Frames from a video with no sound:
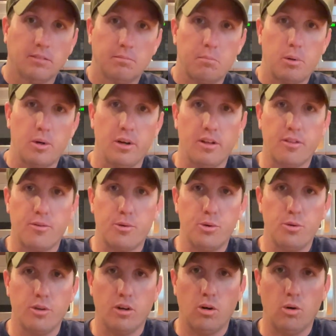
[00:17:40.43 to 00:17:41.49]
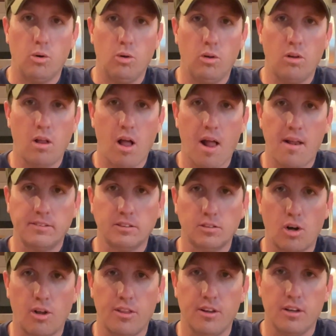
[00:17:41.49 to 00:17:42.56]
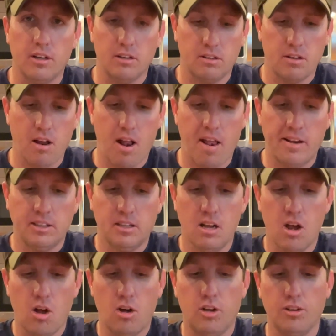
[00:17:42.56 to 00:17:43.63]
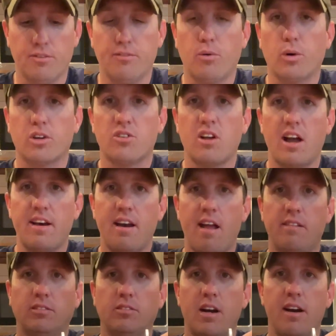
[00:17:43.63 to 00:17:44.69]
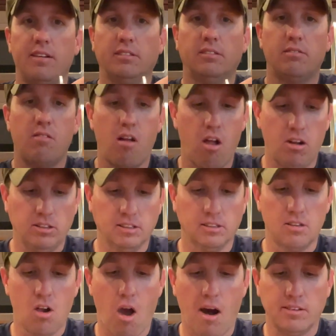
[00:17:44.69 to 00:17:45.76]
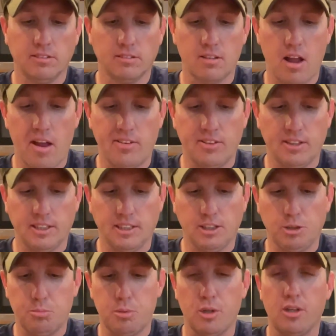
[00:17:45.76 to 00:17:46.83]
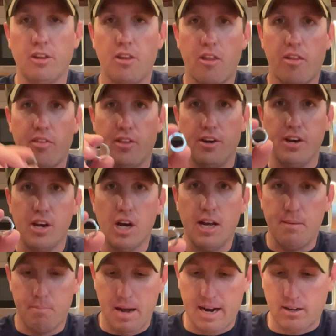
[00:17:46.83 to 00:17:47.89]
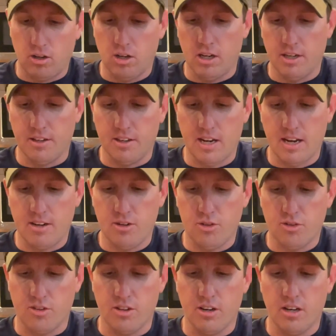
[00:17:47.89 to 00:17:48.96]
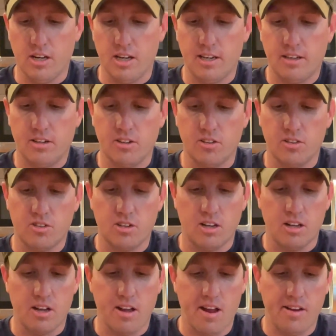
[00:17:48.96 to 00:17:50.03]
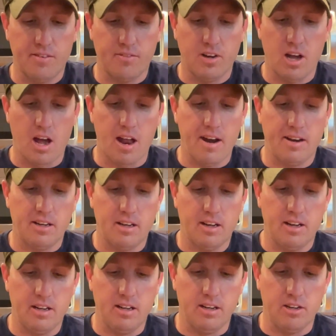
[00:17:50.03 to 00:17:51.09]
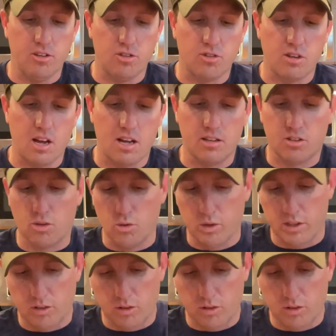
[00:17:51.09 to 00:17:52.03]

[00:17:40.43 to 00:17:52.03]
put it through the hole on the fork side, right? And then you put the nut back on. You got to use the nut, because if not, it is not going